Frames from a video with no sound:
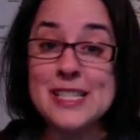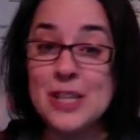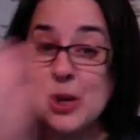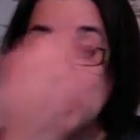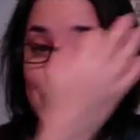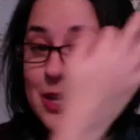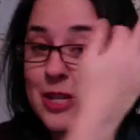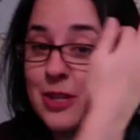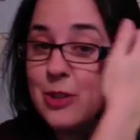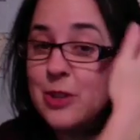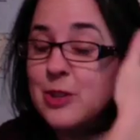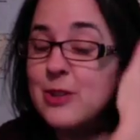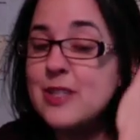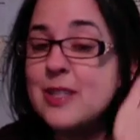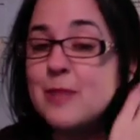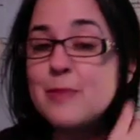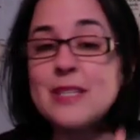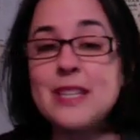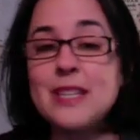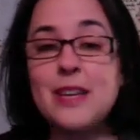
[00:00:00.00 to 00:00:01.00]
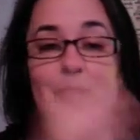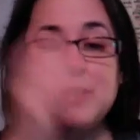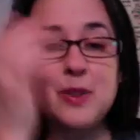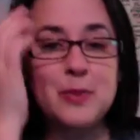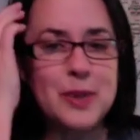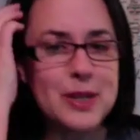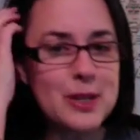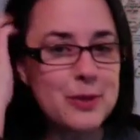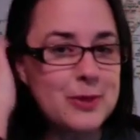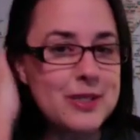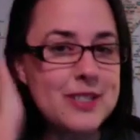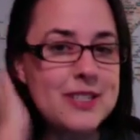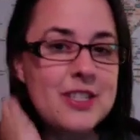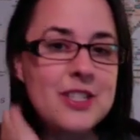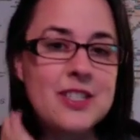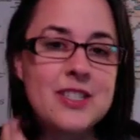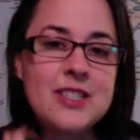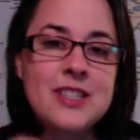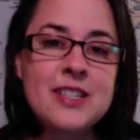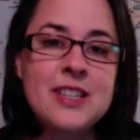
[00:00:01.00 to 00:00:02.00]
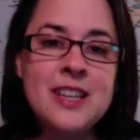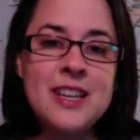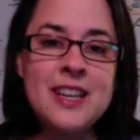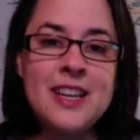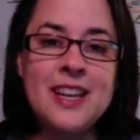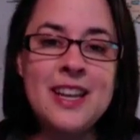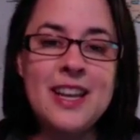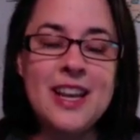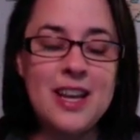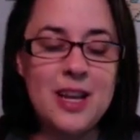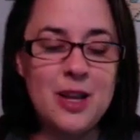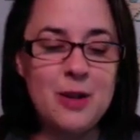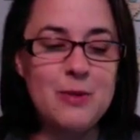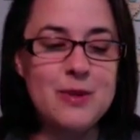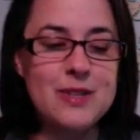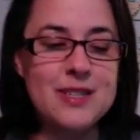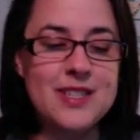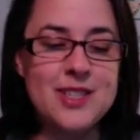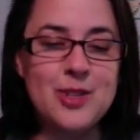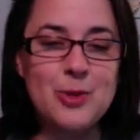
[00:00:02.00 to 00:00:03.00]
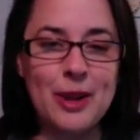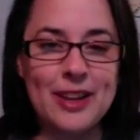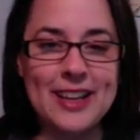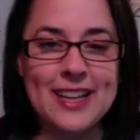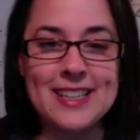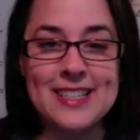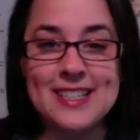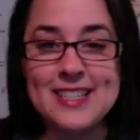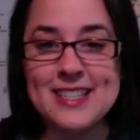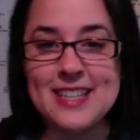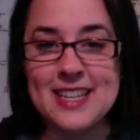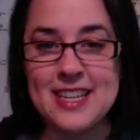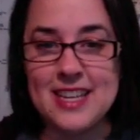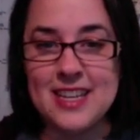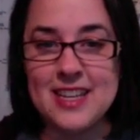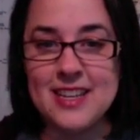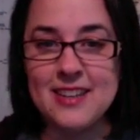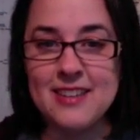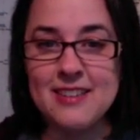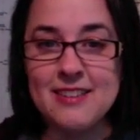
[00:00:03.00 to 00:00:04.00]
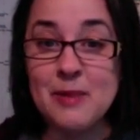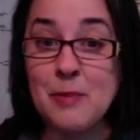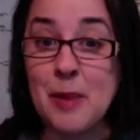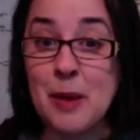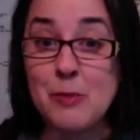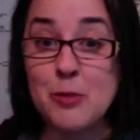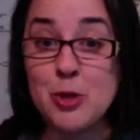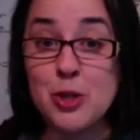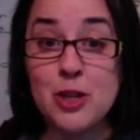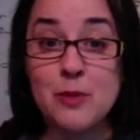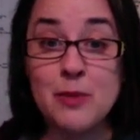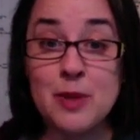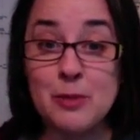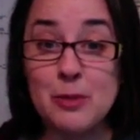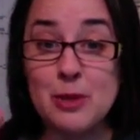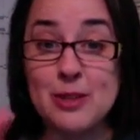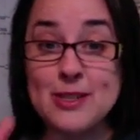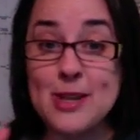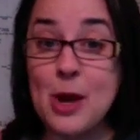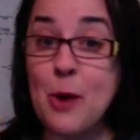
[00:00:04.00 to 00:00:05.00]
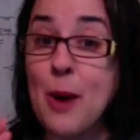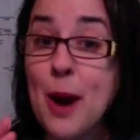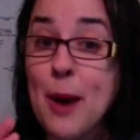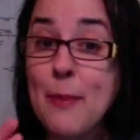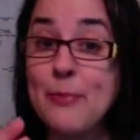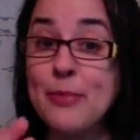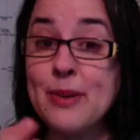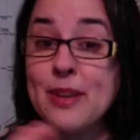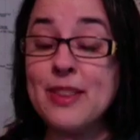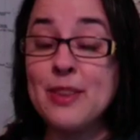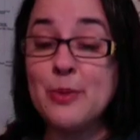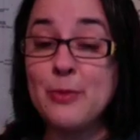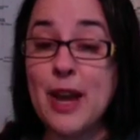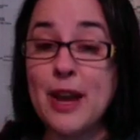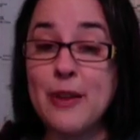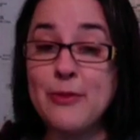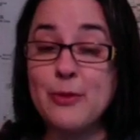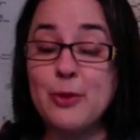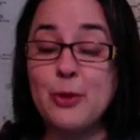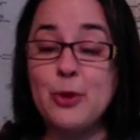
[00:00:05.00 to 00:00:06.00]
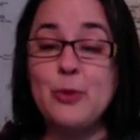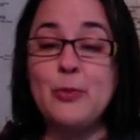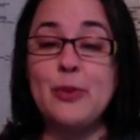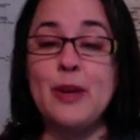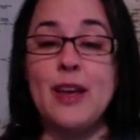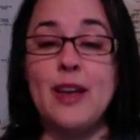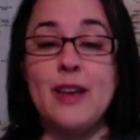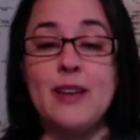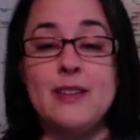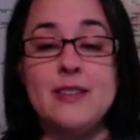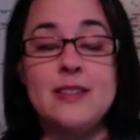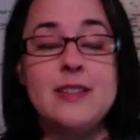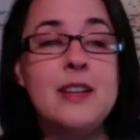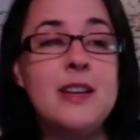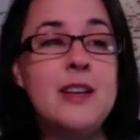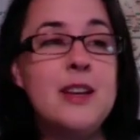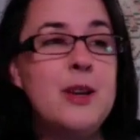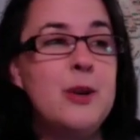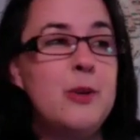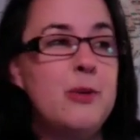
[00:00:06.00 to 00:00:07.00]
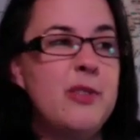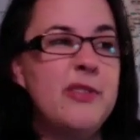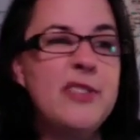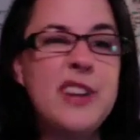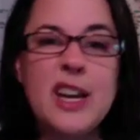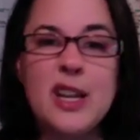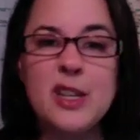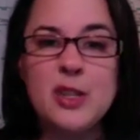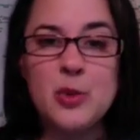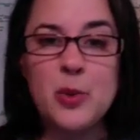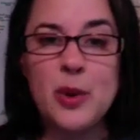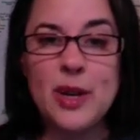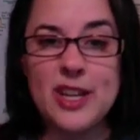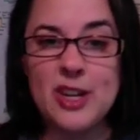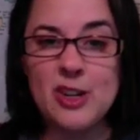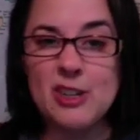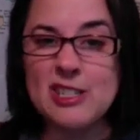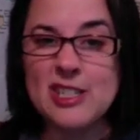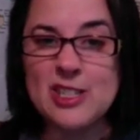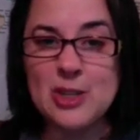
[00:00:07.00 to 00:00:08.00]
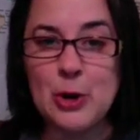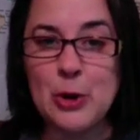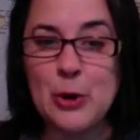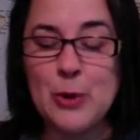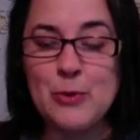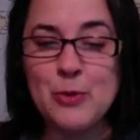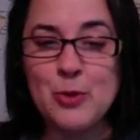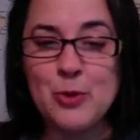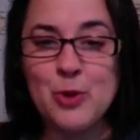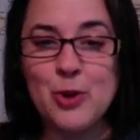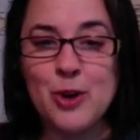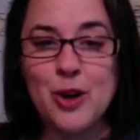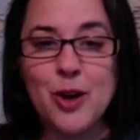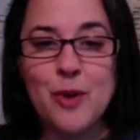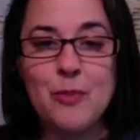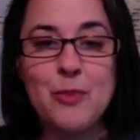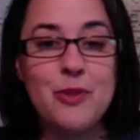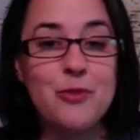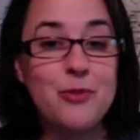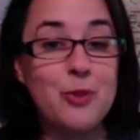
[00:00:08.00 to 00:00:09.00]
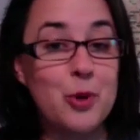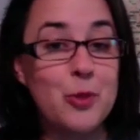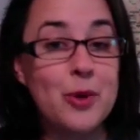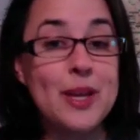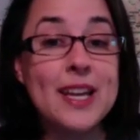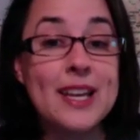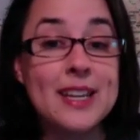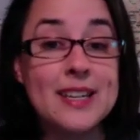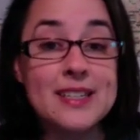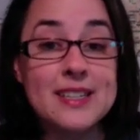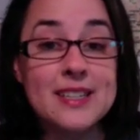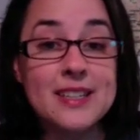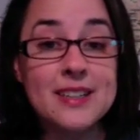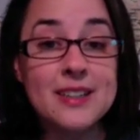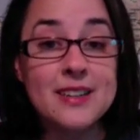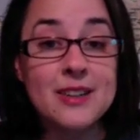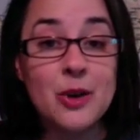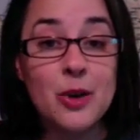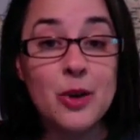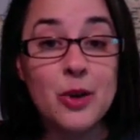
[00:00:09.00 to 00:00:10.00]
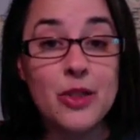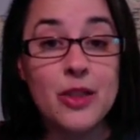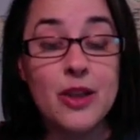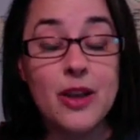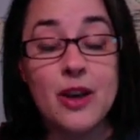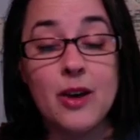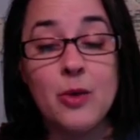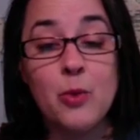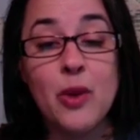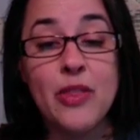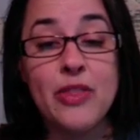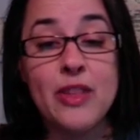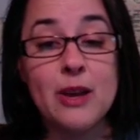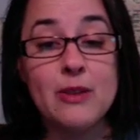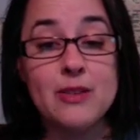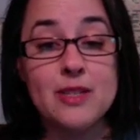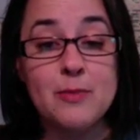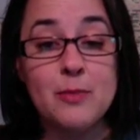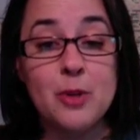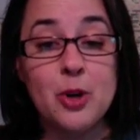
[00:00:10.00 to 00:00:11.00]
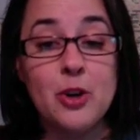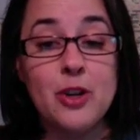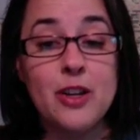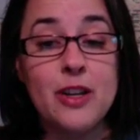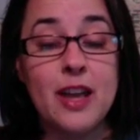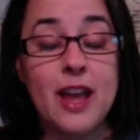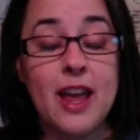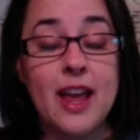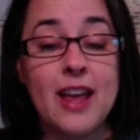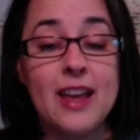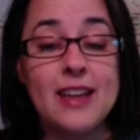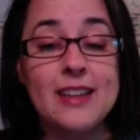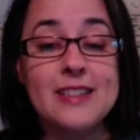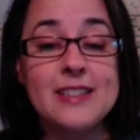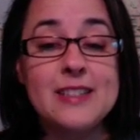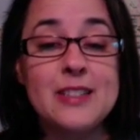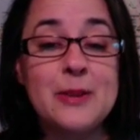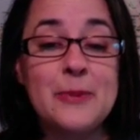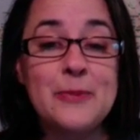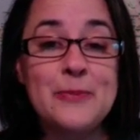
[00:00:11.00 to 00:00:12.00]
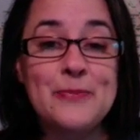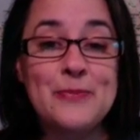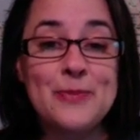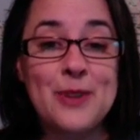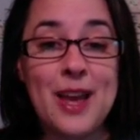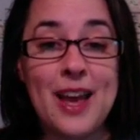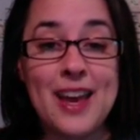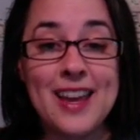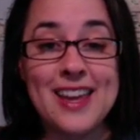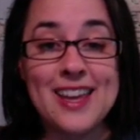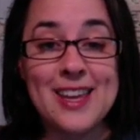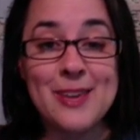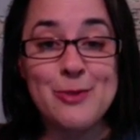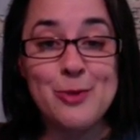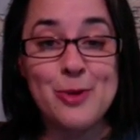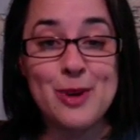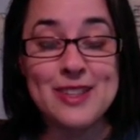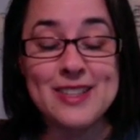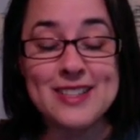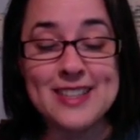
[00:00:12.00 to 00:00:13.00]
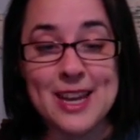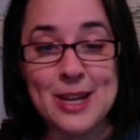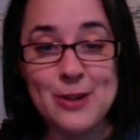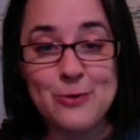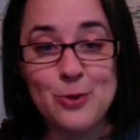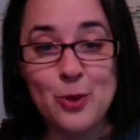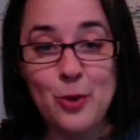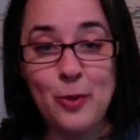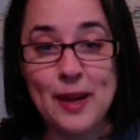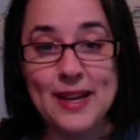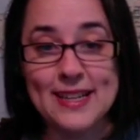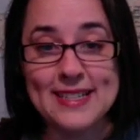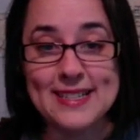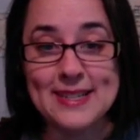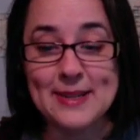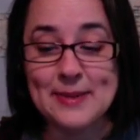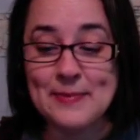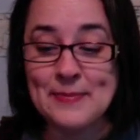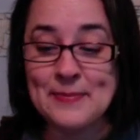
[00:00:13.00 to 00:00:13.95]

No one introduced themselves, but it was thrilling to see the membership numbers go up in the Rav group, and we've got 20 or so more before we hit the 1,000 mark, and I can give away the skein of Lolmaitza.